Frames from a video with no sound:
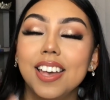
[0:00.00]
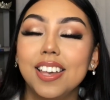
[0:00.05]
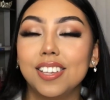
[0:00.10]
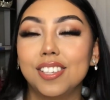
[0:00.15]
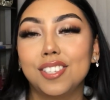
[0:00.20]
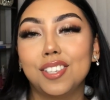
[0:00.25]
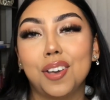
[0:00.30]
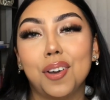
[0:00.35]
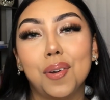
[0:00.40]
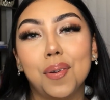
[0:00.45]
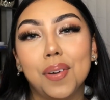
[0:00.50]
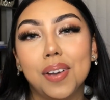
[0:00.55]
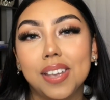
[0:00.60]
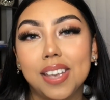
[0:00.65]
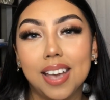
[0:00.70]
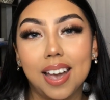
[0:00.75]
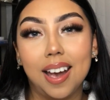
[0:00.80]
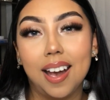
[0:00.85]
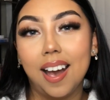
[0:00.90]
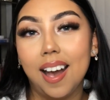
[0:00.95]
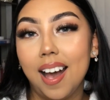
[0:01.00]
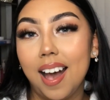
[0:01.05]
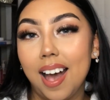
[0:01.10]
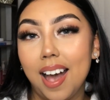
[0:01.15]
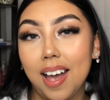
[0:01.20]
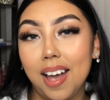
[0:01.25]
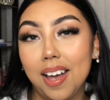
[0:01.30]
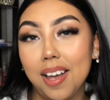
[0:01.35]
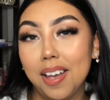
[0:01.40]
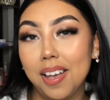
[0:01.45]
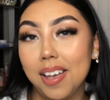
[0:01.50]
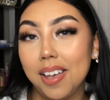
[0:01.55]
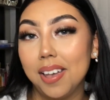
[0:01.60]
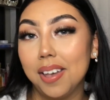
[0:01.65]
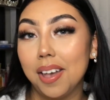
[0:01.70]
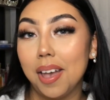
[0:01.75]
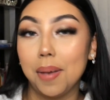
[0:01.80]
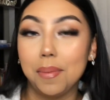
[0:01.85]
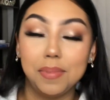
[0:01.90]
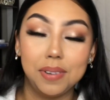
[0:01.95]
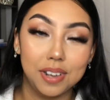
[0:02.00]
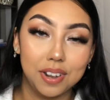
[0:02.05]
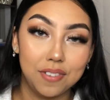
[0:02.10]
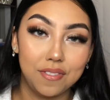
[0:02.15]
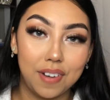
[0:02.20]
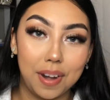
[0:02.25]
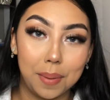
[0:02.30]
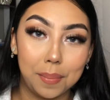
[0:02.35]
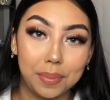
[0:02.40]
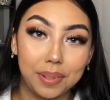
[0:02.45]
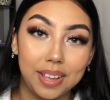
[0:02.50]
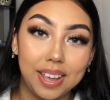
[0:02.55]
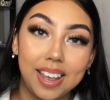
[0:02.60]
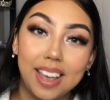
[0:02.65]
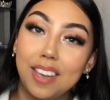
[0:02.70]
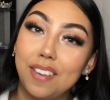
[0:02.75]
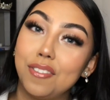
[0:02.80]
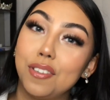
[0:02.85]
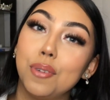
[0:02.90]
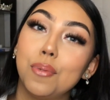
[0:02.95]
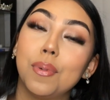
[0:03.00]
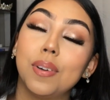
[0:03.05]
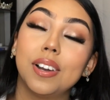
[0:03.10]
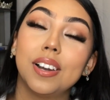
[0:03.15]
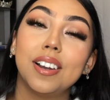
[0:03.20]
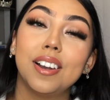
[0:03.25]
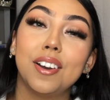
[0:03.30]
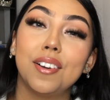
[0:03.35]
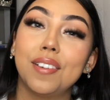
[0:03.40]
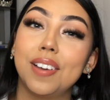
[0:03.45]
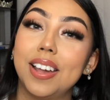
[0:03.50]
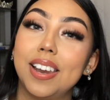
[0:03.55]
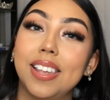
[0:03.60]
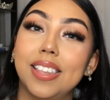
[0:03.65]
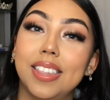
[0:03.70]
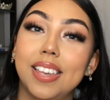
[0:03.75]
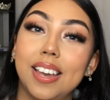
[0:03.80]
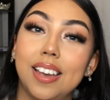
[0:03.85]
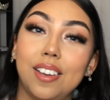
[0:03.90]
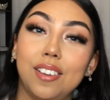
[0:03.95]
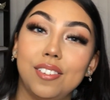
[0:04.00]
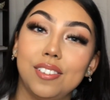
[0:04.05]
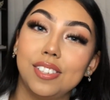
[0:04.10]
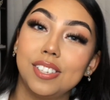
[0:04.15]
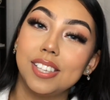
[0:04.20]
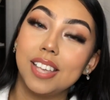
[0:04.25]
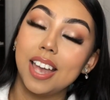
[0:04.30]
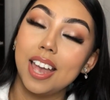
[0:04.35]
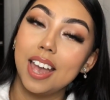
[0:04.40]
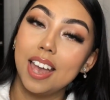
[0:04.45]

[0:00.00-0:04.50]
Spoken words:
So yeah, I am done rambling. If you want to know anything else,